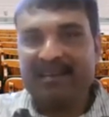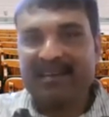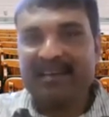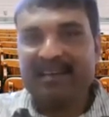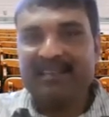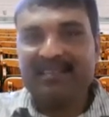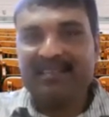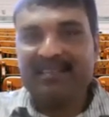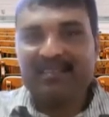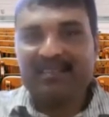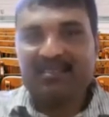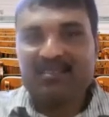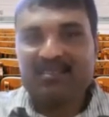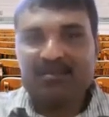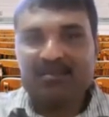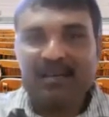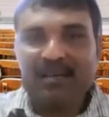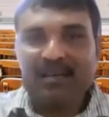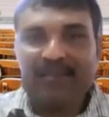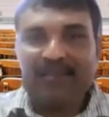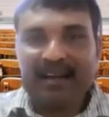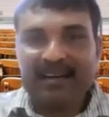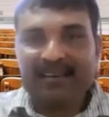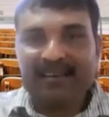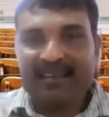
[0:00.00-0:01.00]
right? By
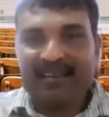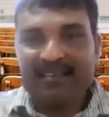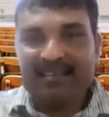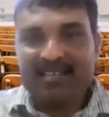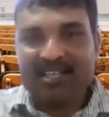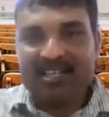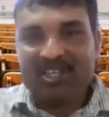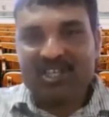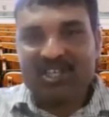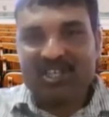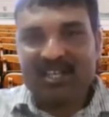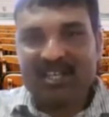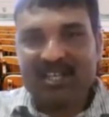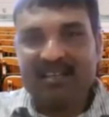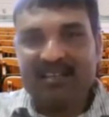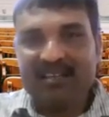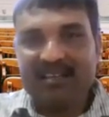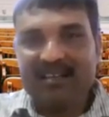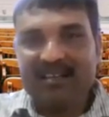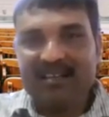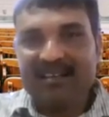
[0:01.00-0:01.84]
factorization,